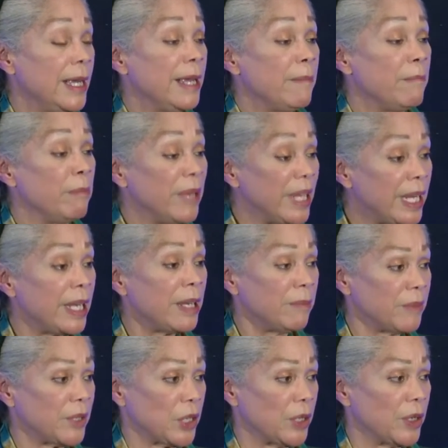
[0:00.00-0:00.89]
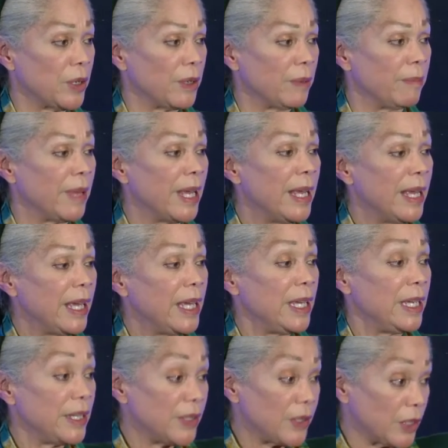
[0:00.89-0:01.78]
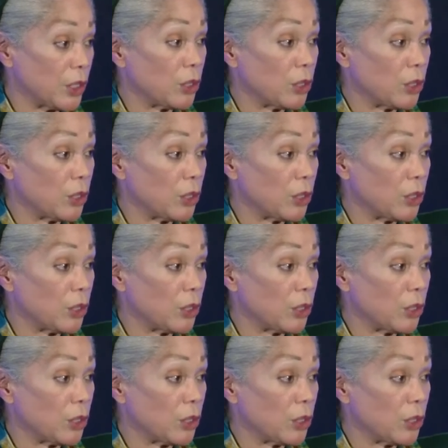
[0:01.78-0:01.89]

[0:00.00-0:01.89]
Medium term is the